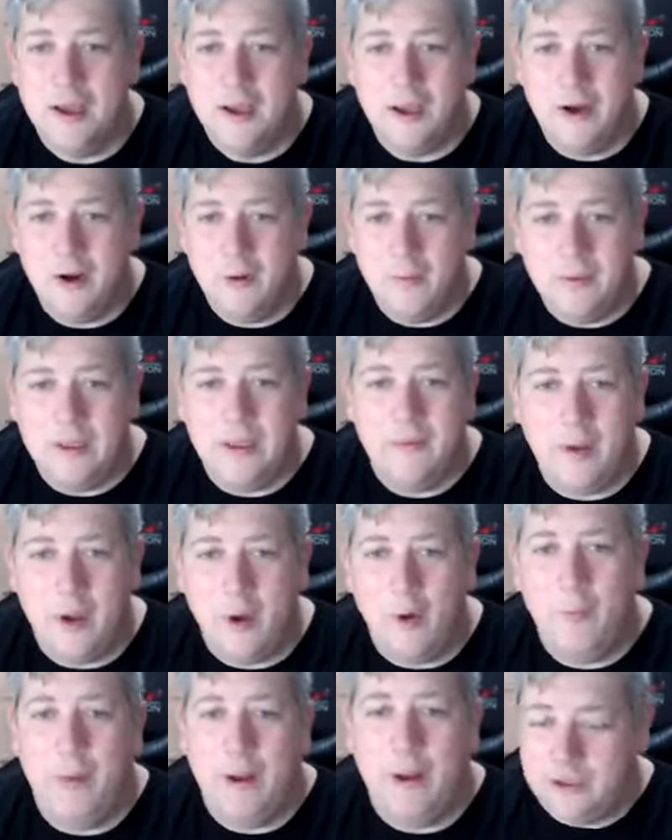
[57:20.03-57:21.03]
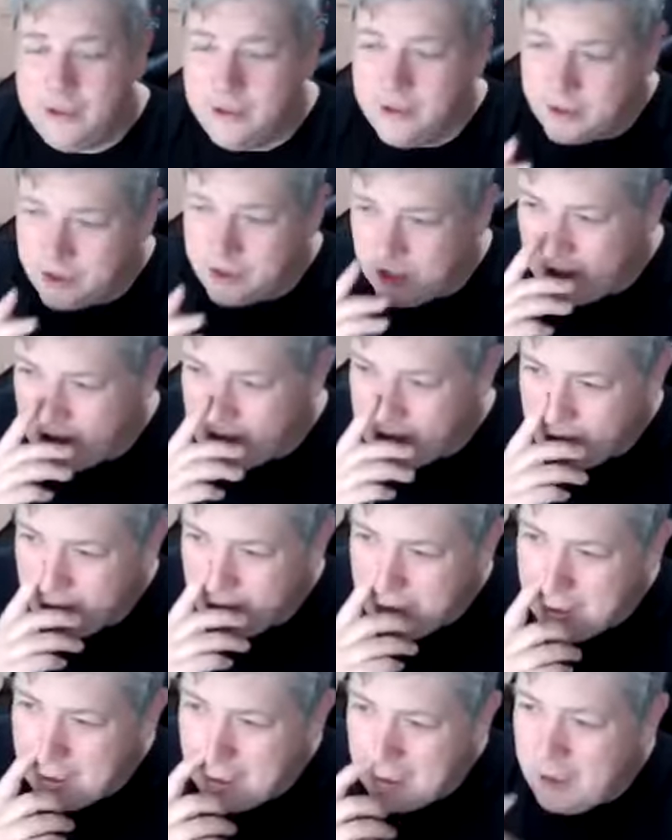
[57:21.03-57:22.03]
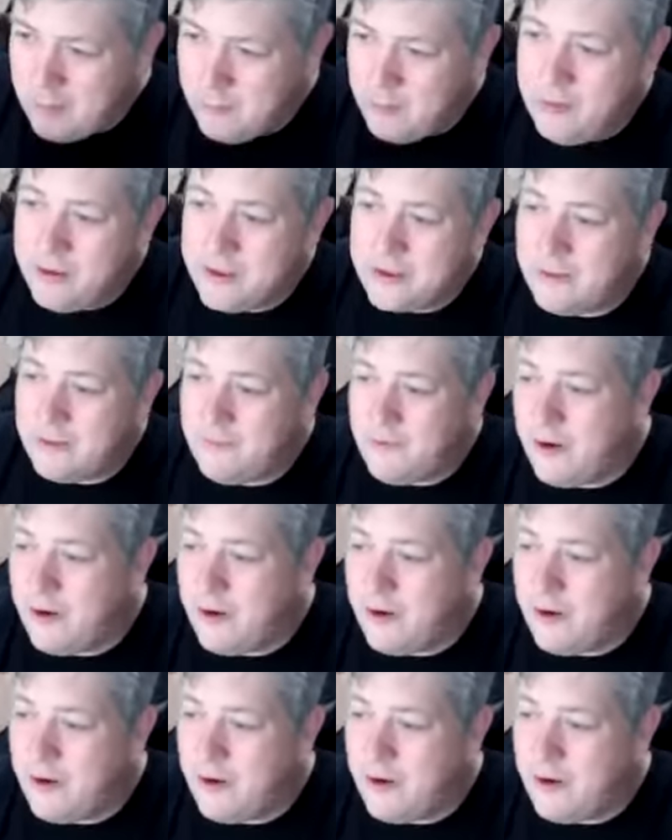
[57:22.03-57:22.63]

You know, we're dealing with a whole bunch in a church. Maria said,